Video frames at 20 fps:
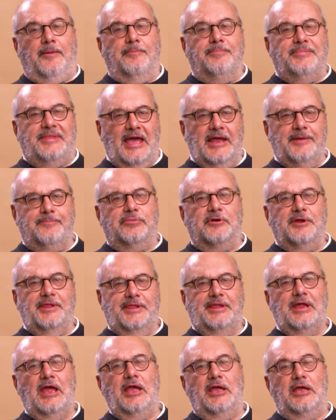That per
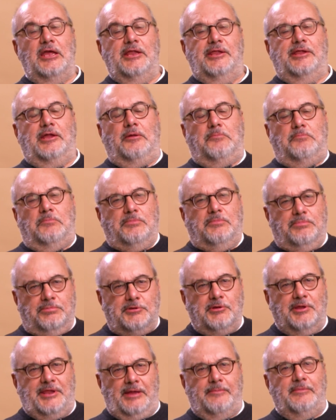se is
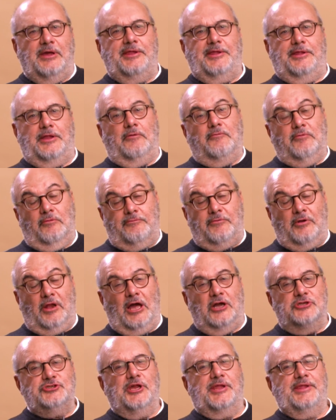to some extent, to a
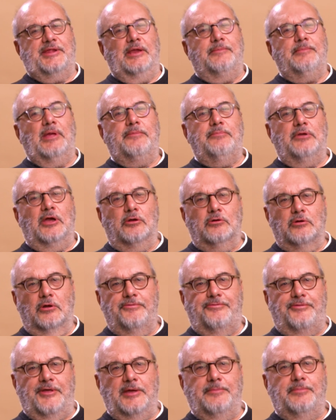large extent, maybe a
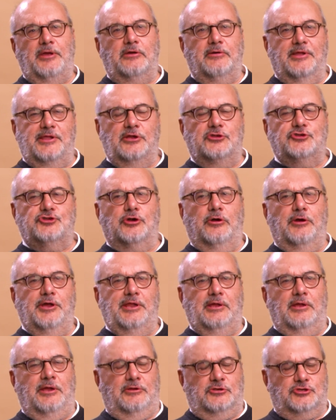good thing, because it
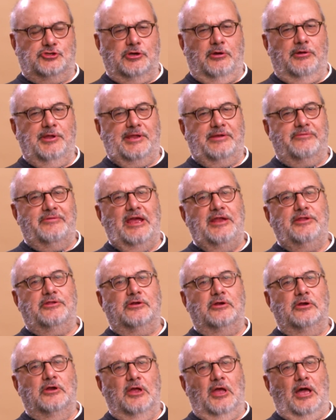shows
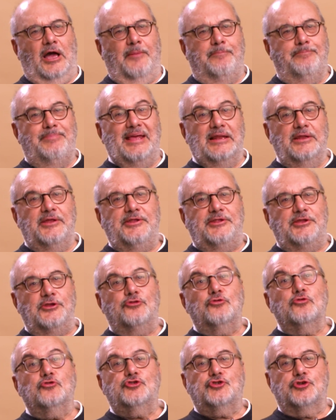greater ability
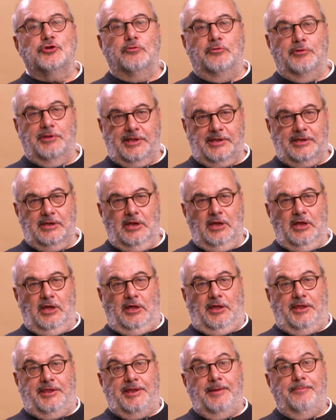to choose.
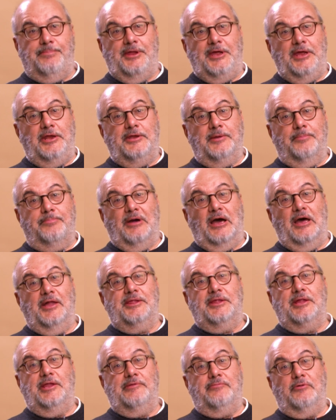Simply in the
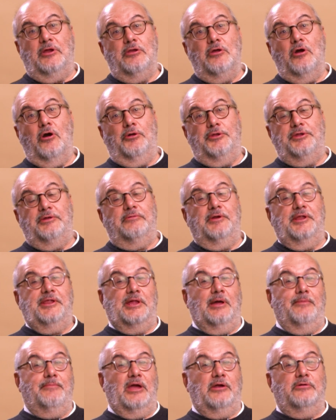past, as we know, there were
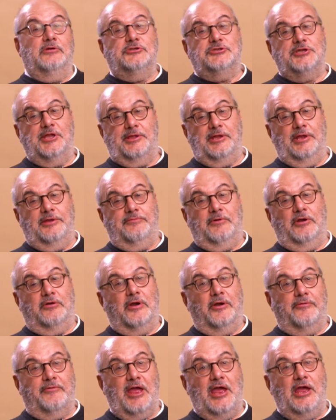some marriages that
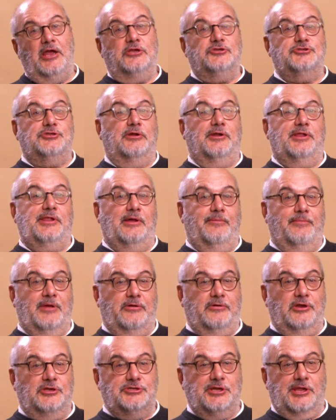were arranged, there are some
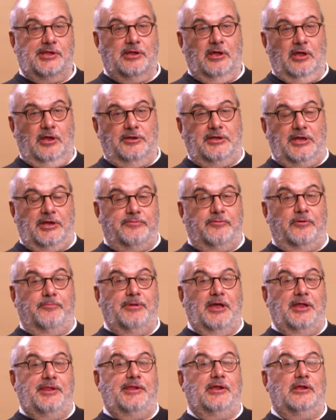marriages that were
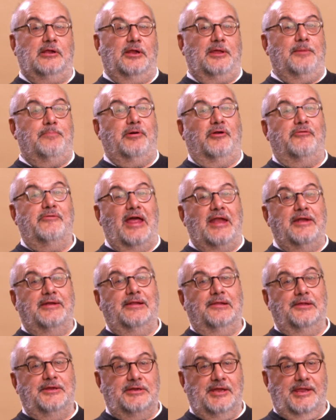basically
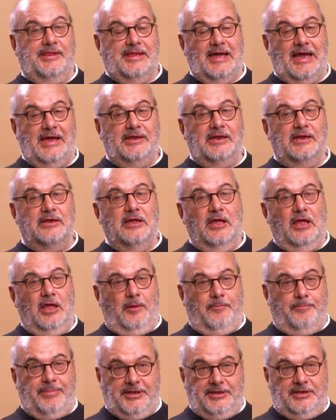parentally decided,
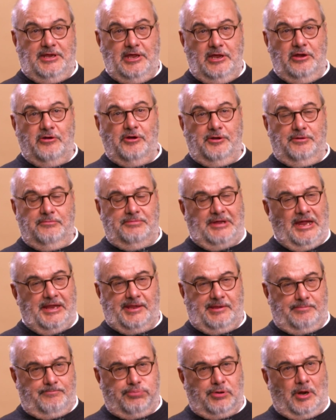but here
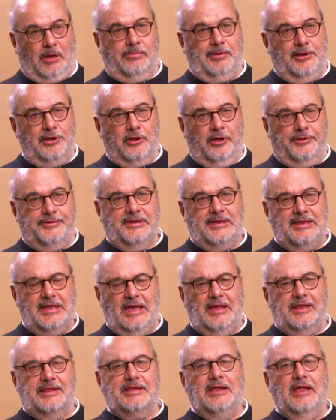that's probably not the
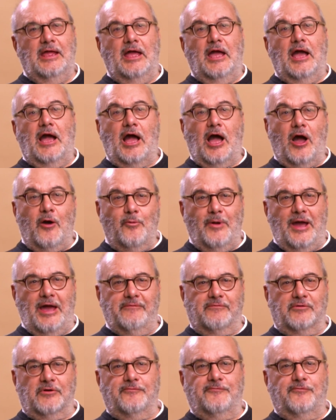case.
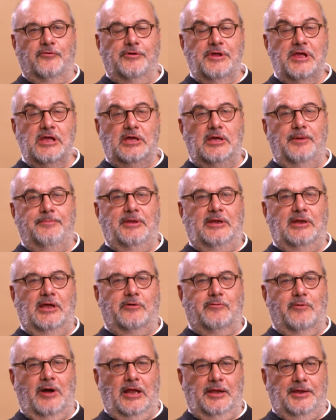However, for income
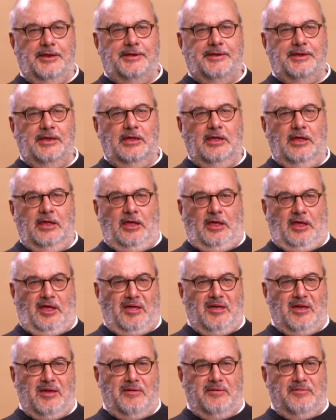inequality,
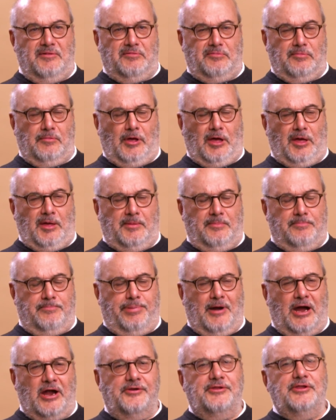
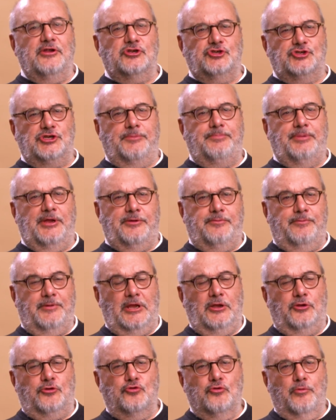partnership
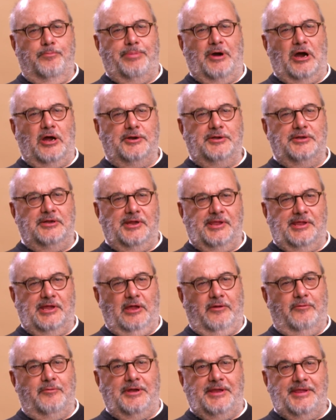between two partners
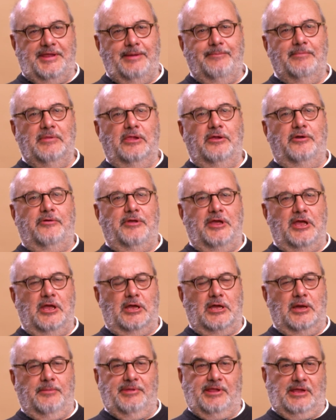with similar
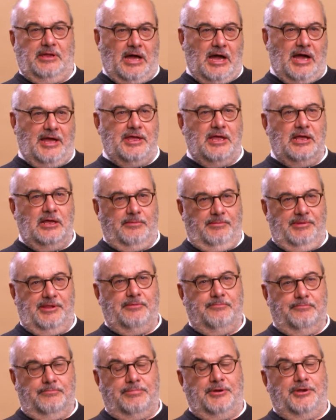incomes, high incomes
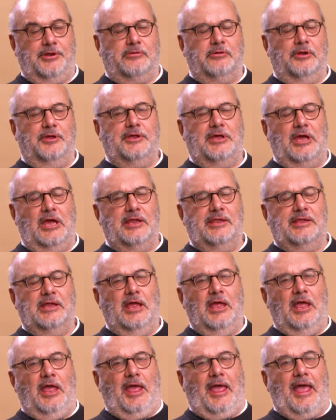in particular case,
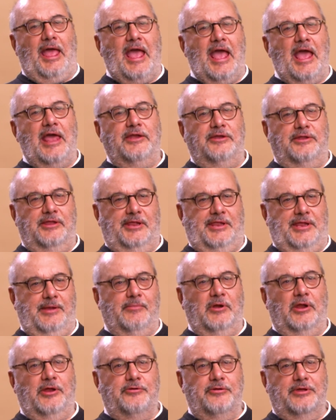and
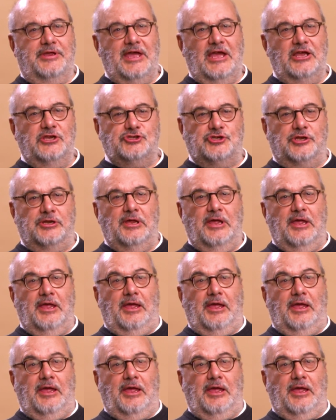similar education,